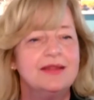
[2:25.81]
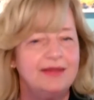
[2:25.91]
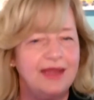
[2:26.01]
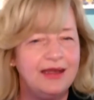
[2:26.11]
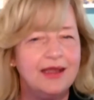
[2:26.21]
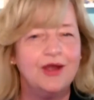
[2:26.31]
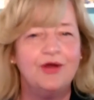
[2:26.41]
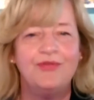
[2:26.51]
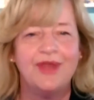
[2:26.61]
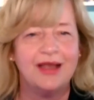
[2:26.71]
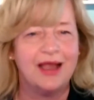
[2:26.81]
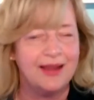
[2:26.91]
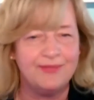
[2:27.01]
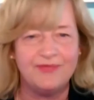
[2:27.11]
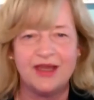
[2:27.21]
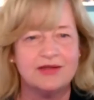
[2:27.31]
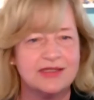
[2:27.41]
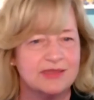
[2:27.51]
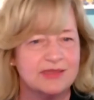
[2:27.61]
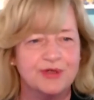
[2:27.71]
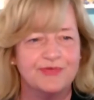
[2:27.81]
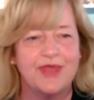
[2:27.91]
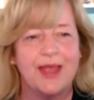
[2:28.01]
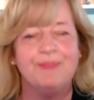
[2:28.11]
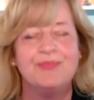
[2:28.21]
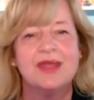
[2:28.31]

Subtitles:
they know that I'm there to support them.